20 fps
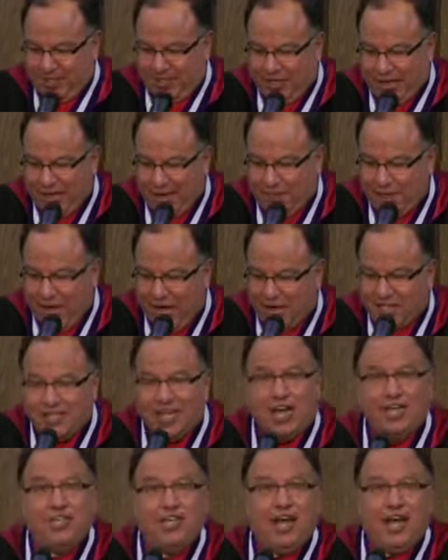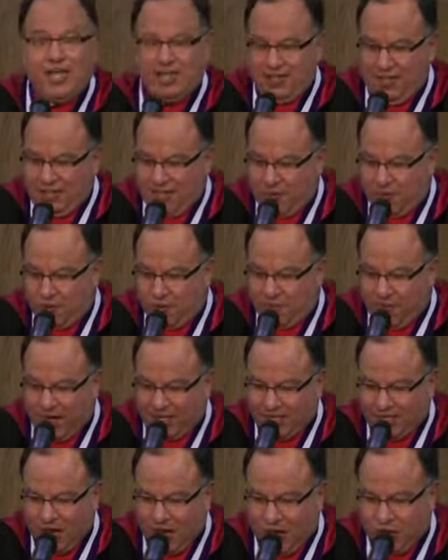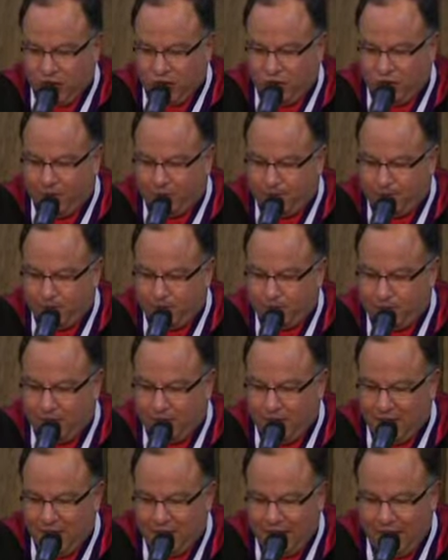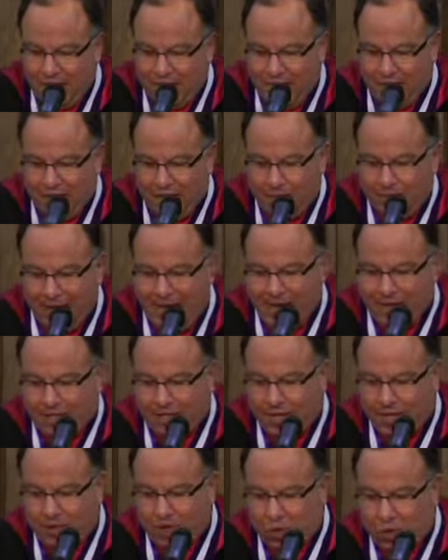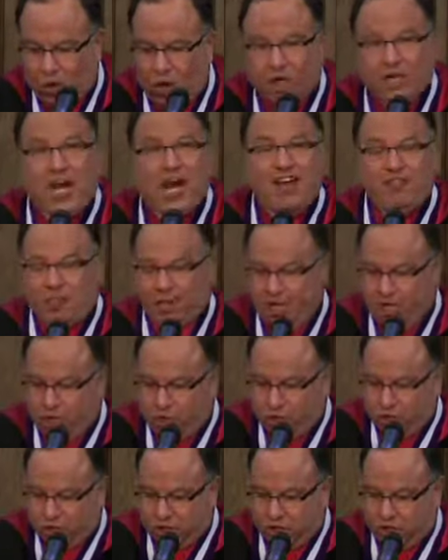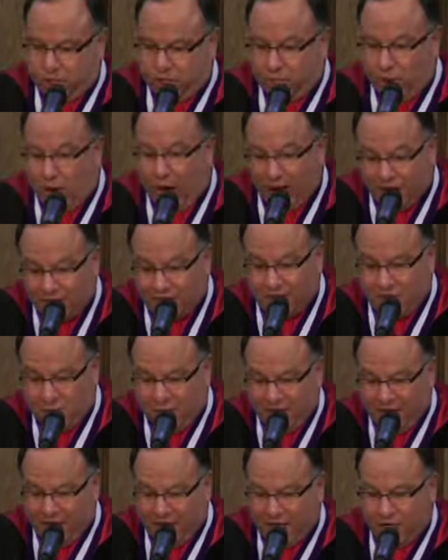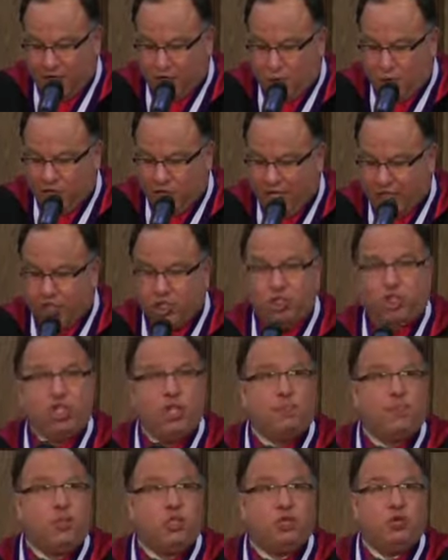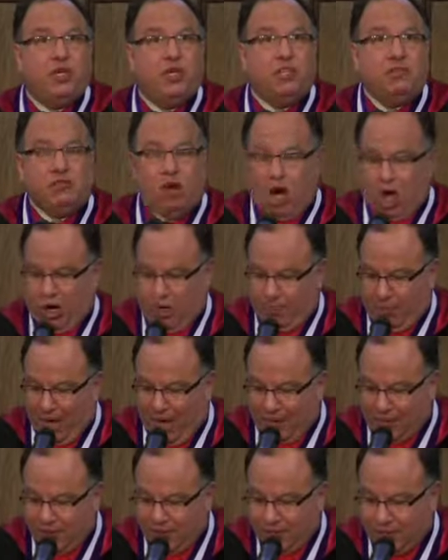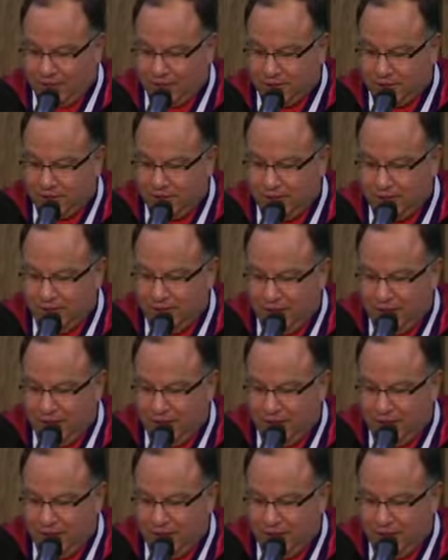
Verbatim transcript: I am not done yet with my scholarship. In my academic work, I have been interested, broadly speaking, in the relationship between law and politics,